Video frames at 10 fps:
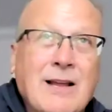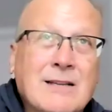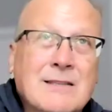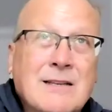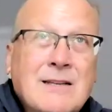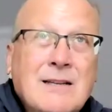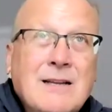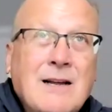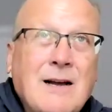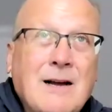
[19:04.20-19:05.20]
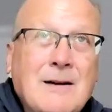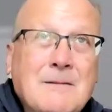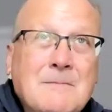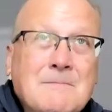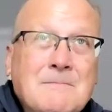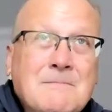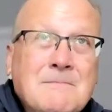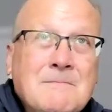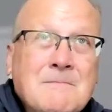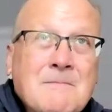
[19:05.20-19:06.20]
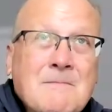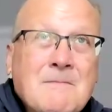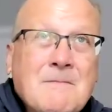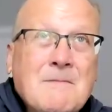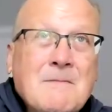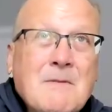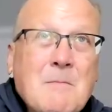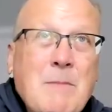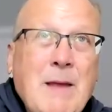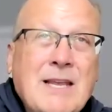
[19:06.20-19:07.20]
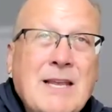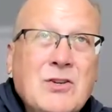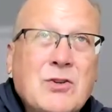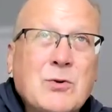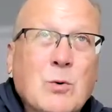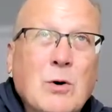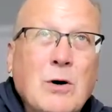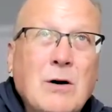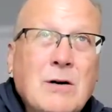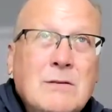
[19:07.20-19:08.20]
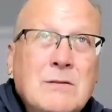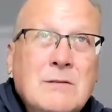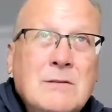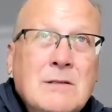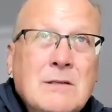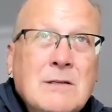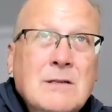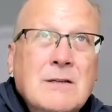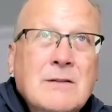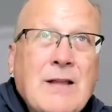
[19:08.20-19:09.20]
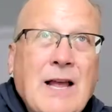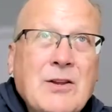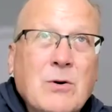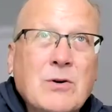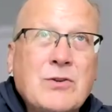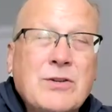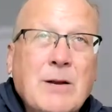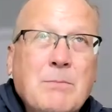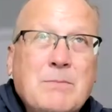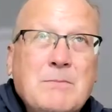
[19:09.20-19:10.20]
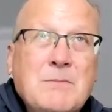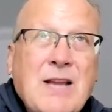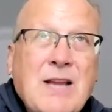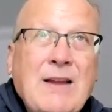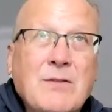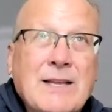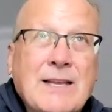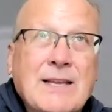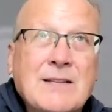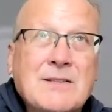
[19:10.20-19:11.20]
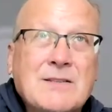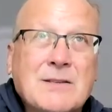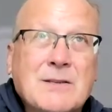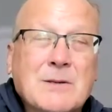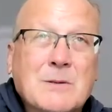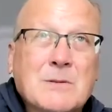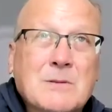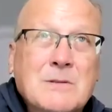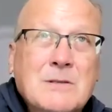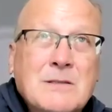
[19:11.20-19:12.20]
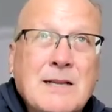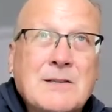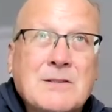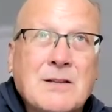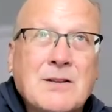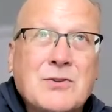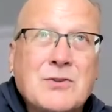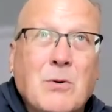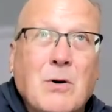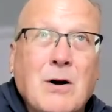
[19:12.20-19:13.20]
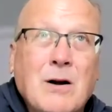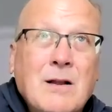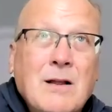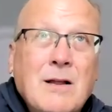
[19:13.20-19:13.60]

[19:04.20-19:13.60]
and um, making sure that your ship safely gets to the shore.